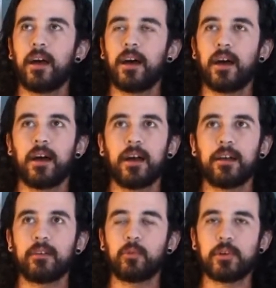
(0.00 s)

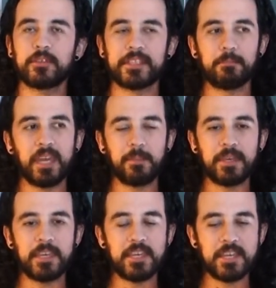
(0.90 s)
uh, was it
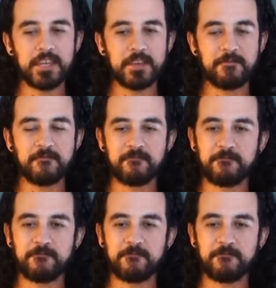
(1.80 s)
maybe